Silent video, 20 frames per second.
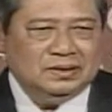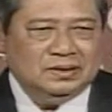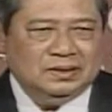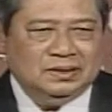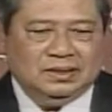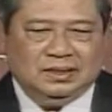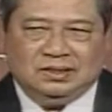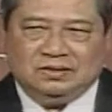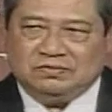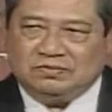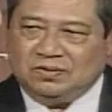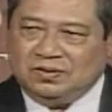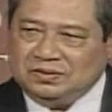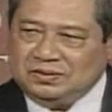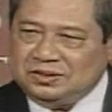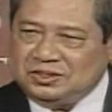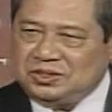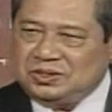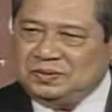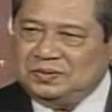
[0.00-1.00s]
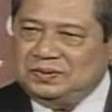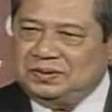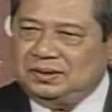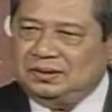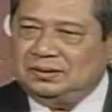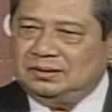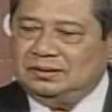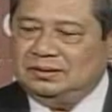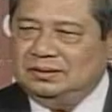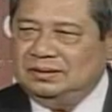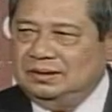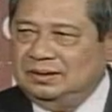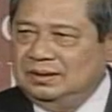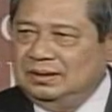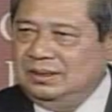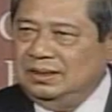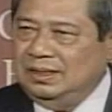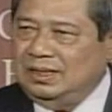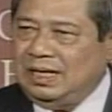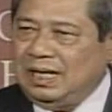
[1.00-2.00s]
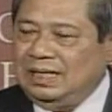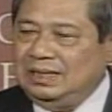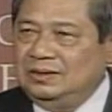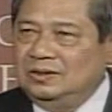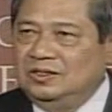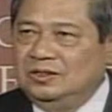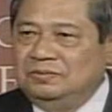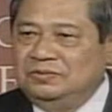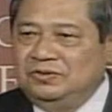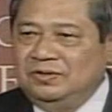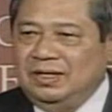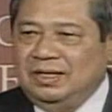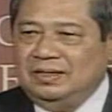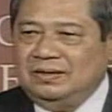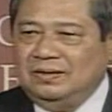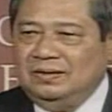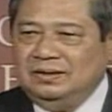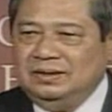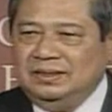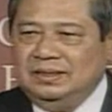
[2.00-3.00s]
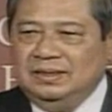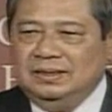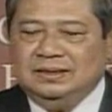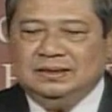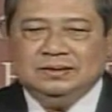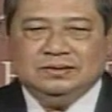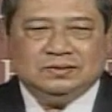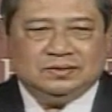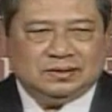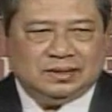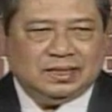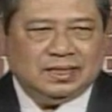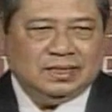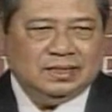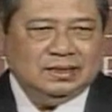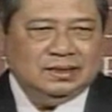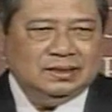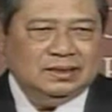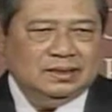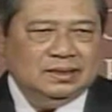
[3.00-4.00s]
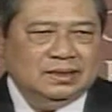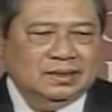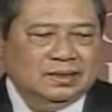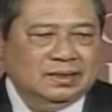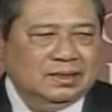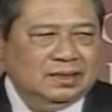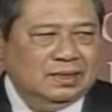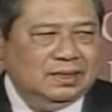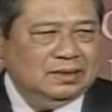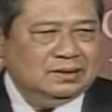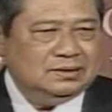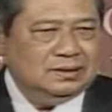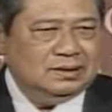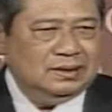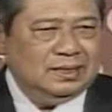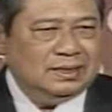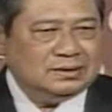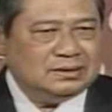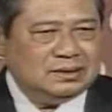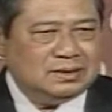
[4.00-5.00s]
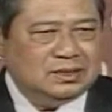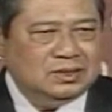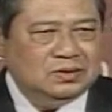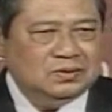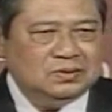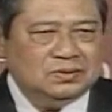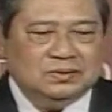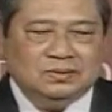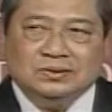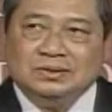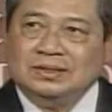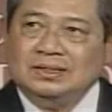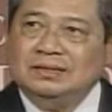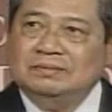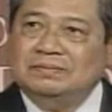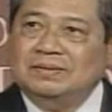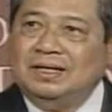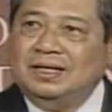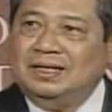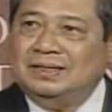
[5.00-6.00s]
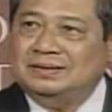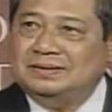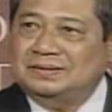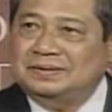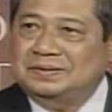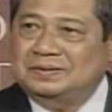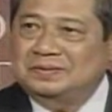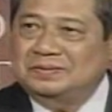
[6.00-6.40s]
and for the students, I hope you are not here today as an excuse to skip class.